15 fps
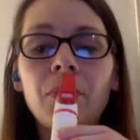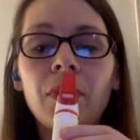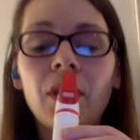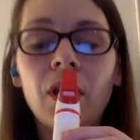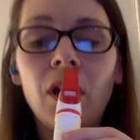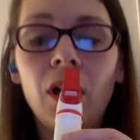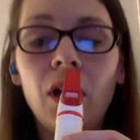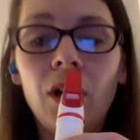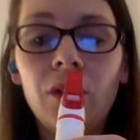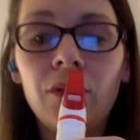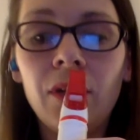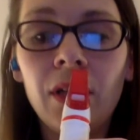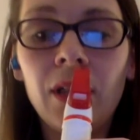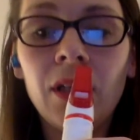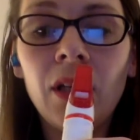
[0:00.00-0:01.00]
All right,
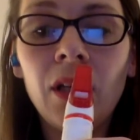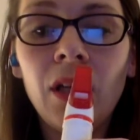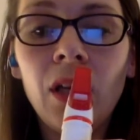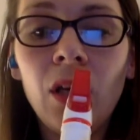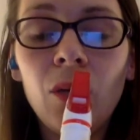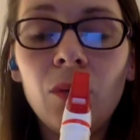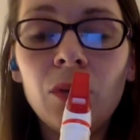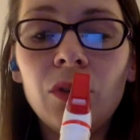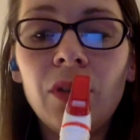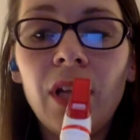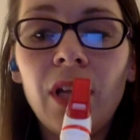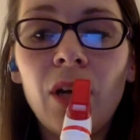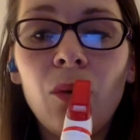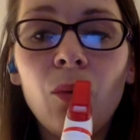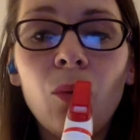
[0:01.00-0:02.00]
we'll do that
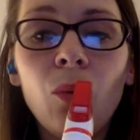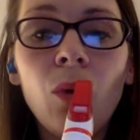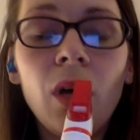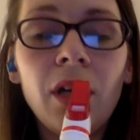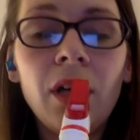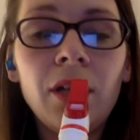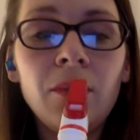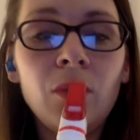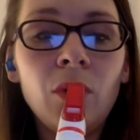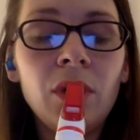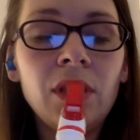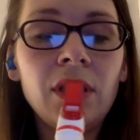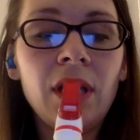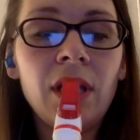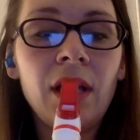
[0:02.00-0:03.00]
one more
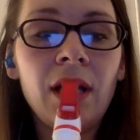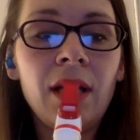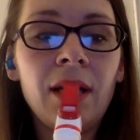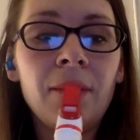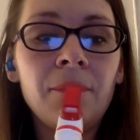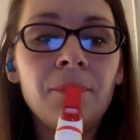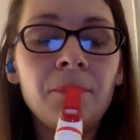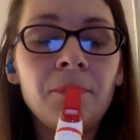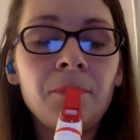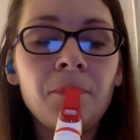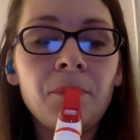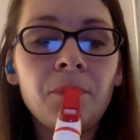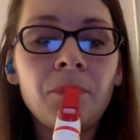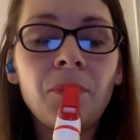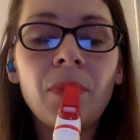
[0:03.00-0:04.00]
time,
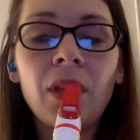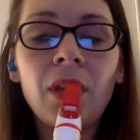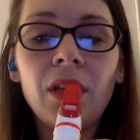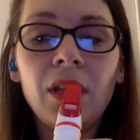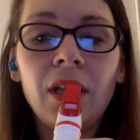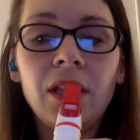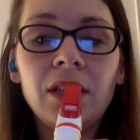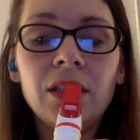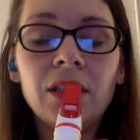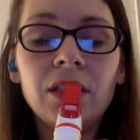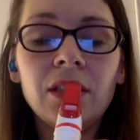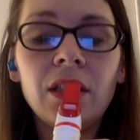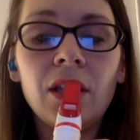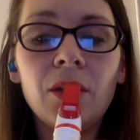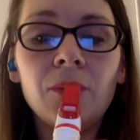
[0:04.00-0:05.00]
nice and slow.